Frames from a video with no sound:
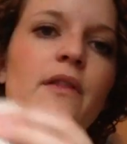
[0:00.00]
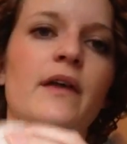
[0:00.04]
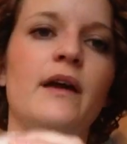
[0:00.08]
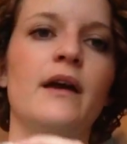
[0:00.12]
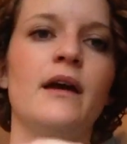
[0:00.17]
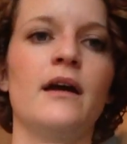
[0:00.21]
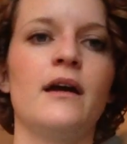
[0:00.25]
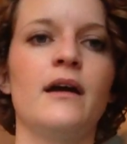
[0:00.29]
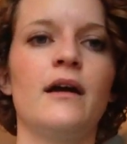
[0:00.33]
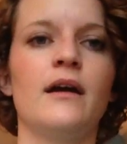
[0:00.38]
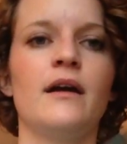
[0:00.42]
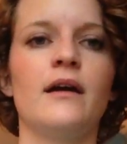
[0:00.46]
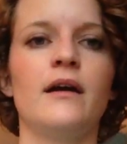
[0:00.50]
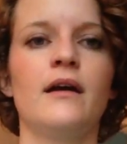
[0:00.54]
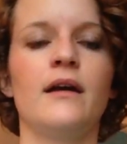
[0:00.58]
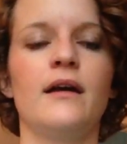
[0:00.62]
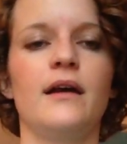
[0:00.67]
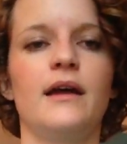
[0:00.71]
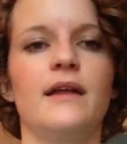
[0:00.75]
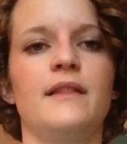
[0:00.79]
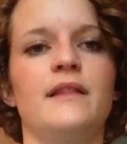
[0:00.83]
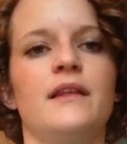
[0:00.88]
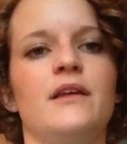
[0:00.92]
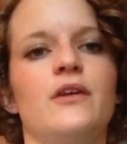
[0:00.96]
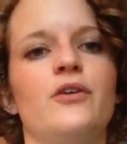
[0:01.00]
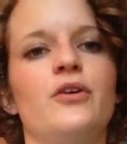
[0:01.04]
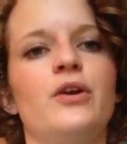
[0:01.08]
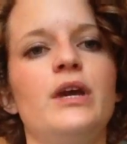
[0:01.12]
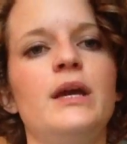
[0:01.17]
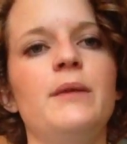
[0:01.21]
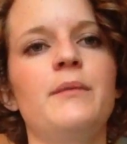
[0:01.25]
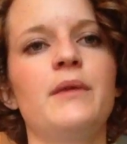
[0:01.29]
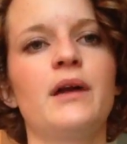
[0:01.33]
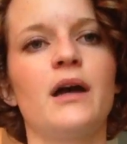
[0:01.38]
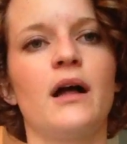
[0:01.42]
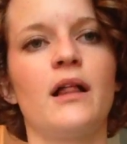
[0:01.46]
there. And the
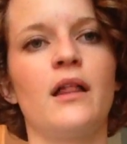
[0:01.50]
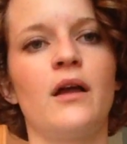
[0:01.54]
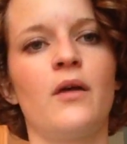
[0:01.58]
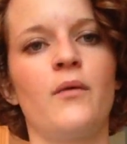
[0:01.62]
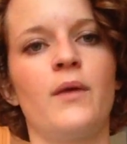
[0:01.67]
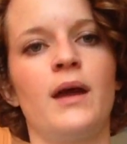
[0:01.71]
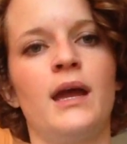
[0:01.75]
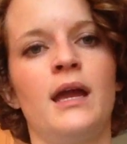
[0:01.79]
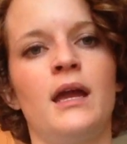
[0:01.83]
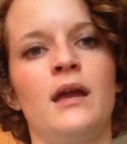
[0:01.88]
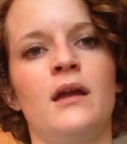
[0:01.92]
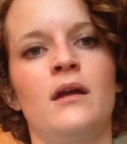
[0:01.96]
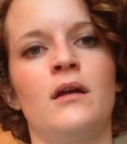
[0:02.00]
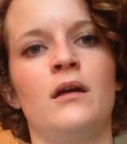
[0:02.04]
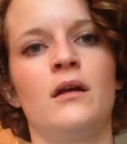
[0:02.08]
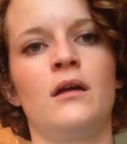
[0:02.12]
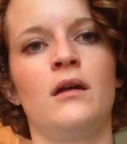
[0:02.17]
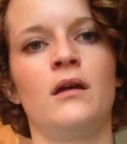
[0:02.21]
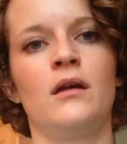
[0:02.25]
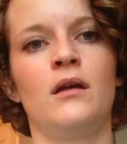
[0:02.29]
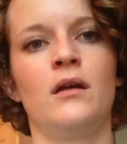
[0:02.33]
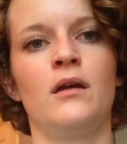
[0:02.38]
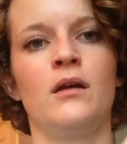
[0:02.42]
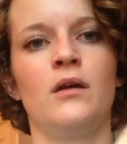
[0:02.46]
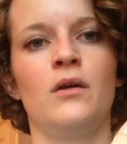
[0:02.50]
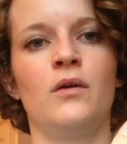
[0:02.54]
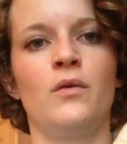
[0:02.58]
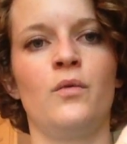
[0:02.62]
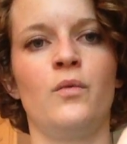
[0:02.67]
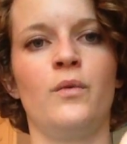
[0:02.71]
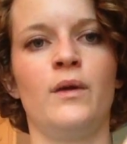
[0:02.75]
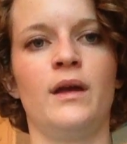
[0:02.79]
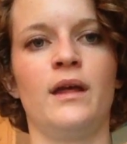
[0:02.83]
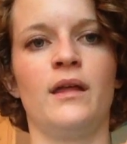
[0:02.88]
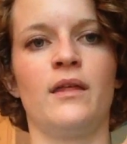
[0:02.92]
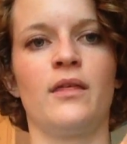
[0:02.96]
cream colorway
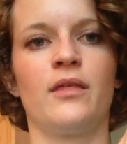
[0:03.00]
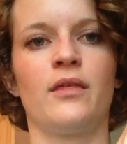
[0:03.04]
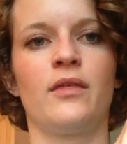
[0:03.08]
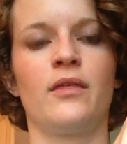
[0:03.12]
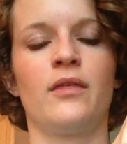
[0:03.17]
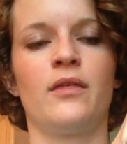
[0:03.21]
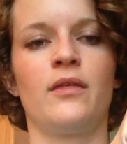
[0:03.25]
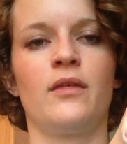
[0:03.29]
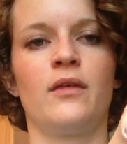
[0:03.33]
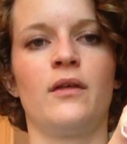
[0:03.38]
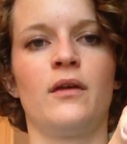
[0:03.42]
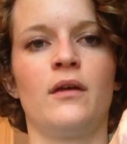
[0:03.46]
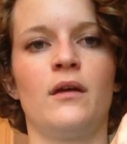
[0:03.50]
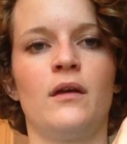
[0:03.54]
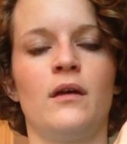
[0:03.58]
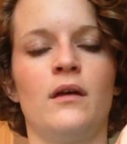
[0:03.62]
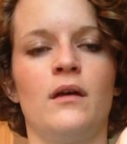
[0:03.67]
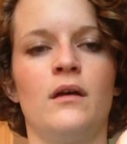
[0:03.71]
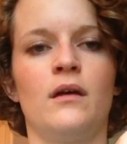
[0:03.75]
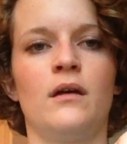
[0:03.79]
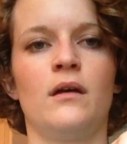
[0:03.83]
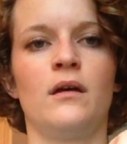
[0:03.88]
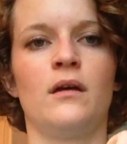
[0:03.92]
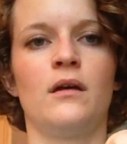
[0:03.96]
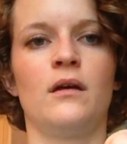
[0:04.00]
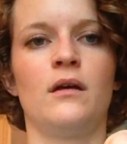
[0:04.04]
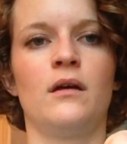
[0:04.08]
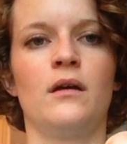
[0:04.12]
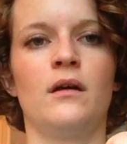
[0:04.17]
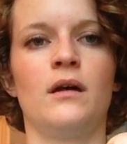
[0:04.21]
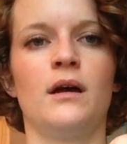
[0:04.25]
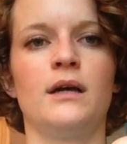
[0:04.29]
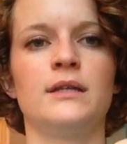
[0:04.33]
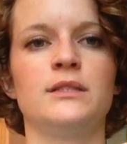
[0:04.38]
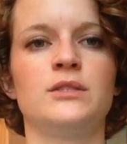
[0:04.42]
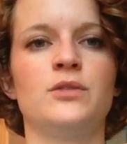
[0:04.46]
with
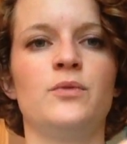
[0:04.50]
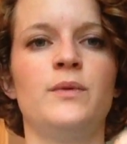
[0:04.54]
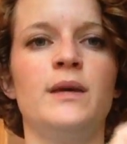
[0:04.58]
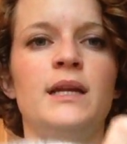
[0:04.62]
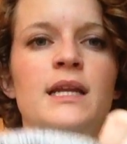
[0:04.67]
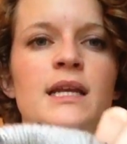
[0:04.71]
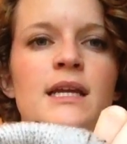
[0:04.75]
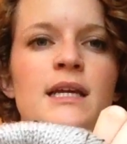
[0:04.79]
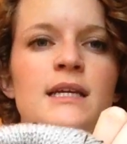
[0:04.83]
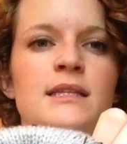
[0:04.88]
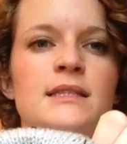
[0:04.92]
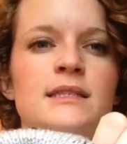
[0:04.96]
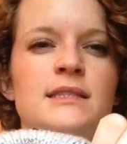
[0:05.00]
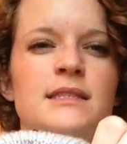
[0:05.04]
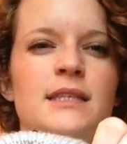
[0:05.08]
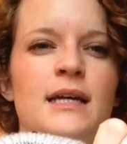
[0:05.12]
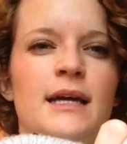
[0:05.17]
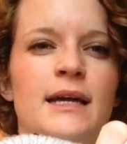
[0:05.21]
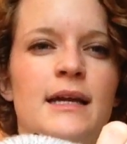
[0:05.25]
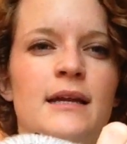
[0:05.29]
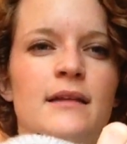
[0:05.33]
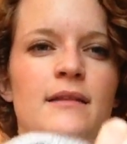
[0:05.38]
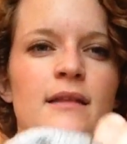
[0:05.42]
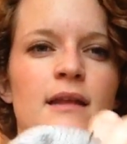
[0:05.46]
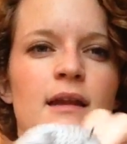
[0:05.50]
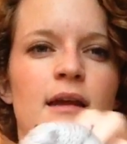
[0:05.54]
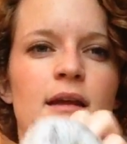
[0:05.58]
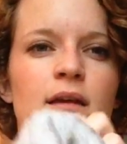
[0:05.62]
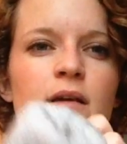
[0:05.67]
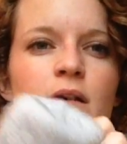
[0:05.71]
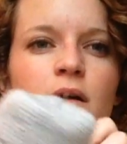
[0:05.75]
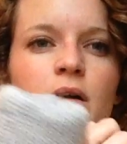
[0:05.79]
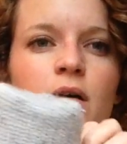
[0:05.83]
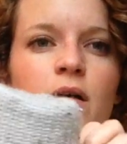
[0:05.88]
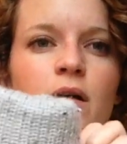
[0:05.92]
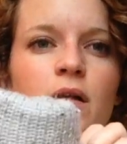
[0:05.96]
a tweedy inside that I
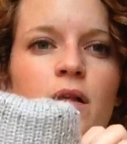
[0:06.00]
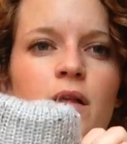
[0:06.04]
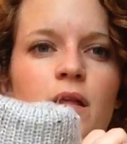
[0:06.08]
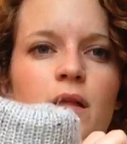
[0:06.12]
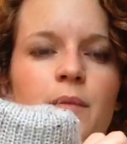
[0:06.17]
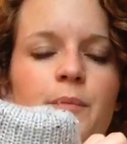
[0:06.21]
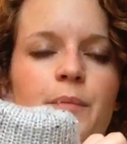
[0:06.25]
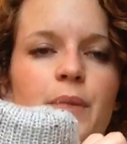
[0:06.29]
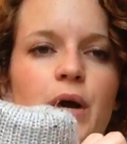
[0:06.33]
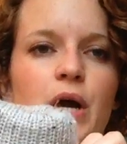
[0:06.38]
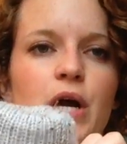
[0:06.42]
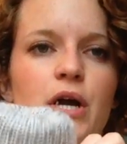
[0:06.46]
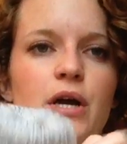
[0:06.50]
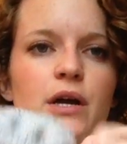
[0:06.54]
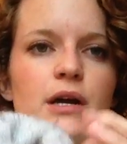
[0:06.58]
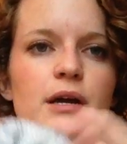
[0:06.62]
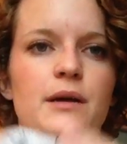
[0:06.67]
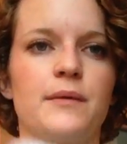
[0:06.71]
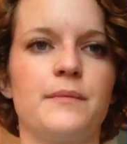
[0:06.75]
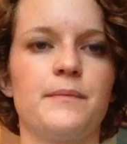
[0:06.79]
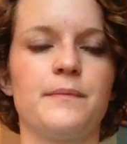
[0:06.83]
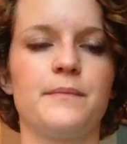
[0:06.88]
call bark.